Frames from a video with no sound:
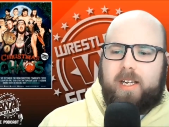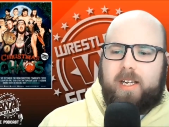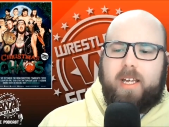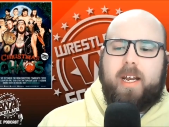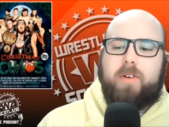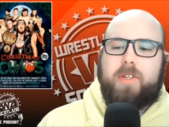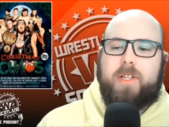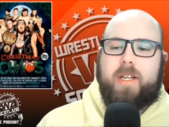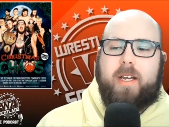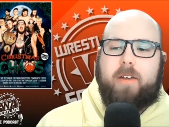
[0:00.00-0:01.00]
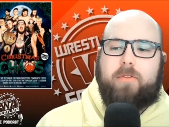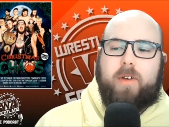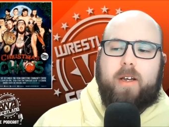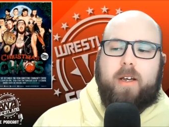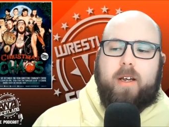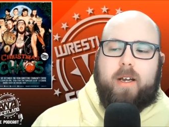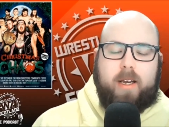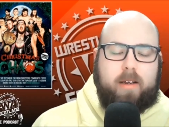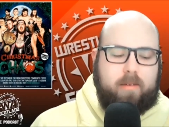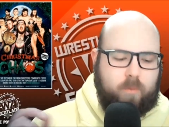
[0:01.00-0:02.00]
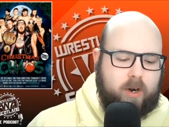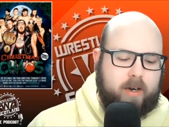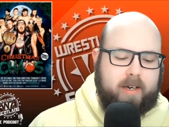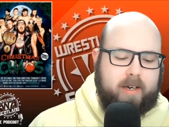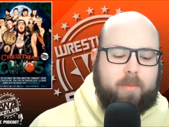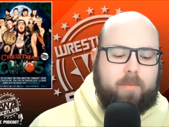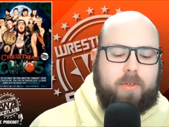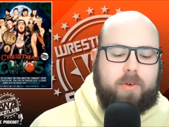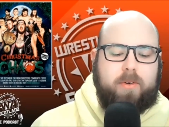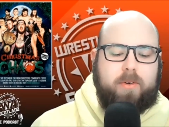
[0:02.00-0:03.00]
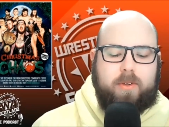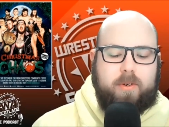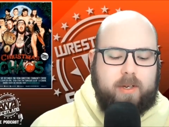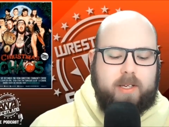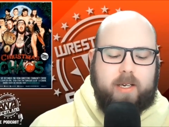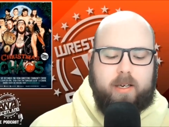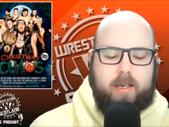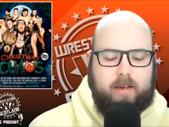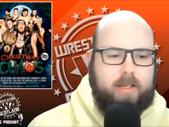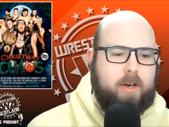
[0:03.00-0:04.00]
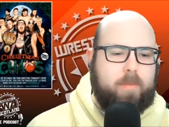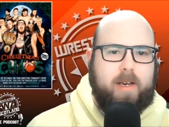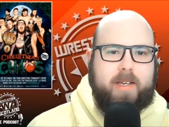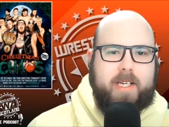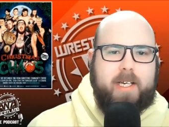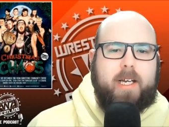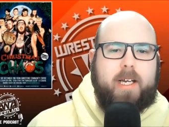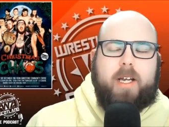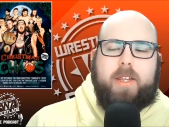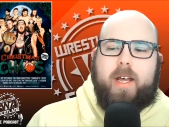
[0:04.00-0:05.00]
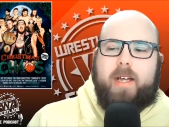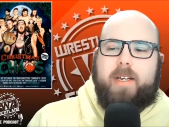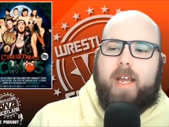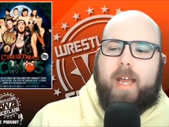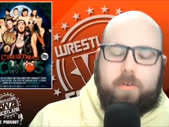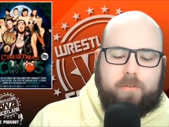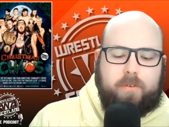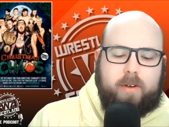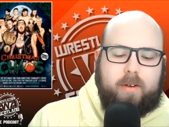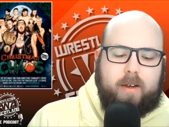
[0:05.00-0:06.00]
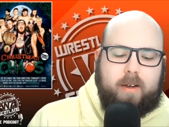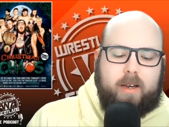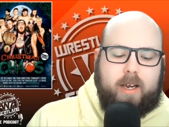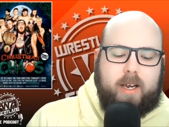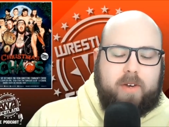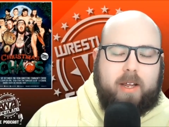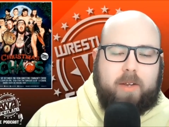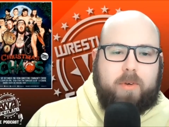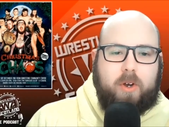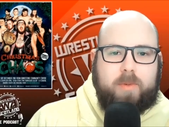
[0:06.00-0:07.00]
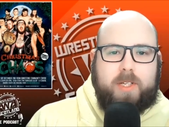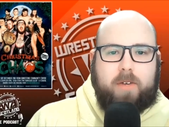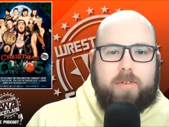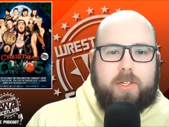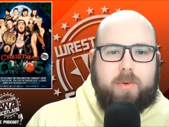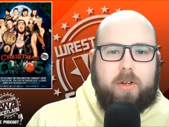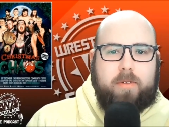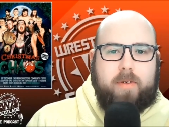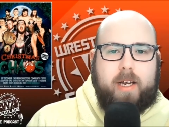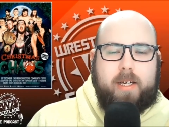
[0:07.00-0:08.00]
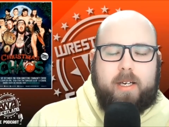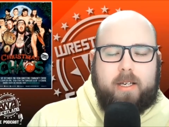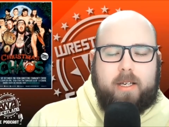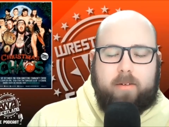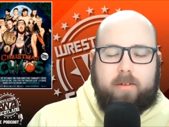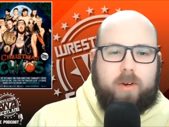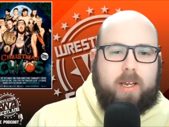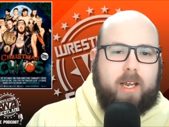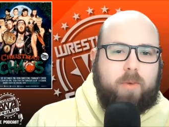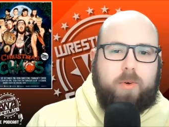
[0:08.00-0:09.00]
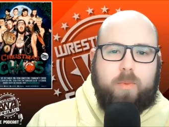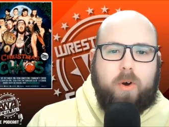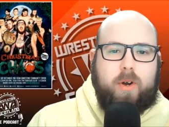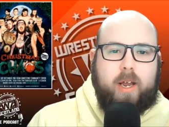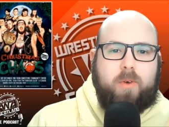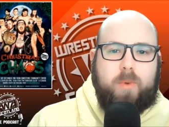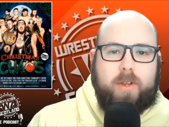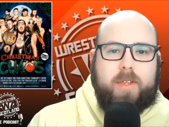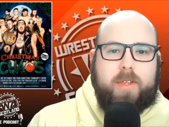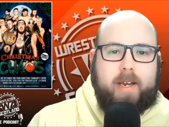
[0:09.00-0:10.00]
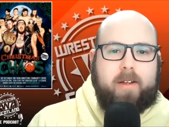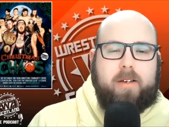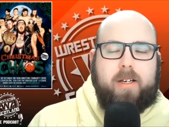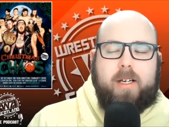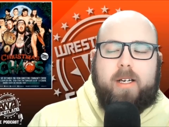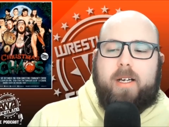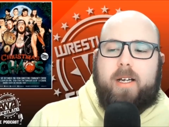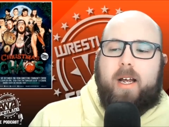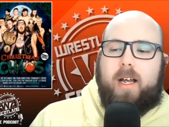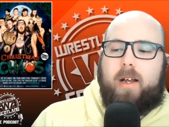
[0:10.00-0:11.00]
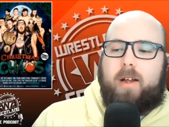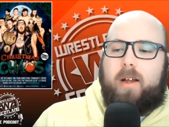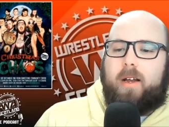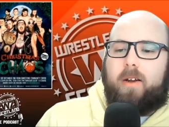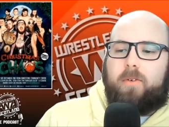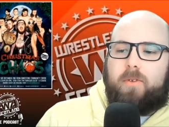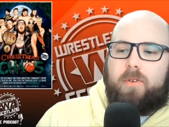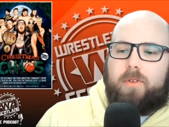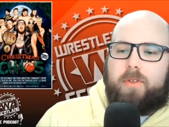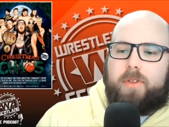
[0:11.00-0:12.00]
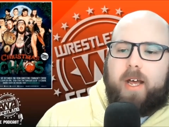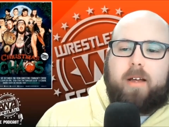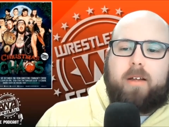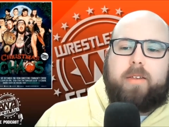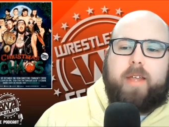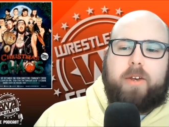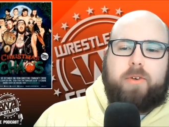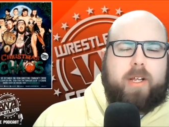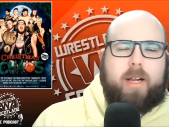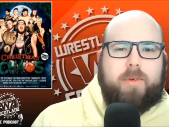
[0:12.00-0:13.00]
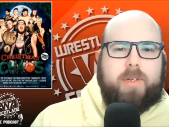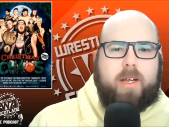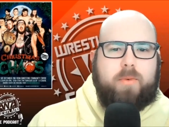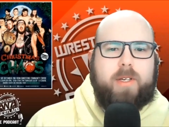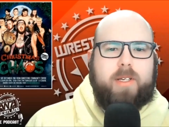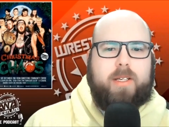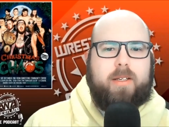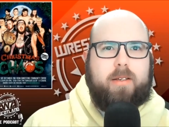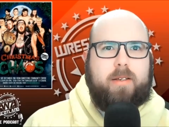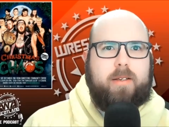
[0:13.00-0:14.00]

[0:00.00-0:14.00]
he announced that if uh, word had come through through his, his earpiece that if if Caleb got himself disqualified, then Ronan King would walk out with the title. Uh, that that I don't think that was that was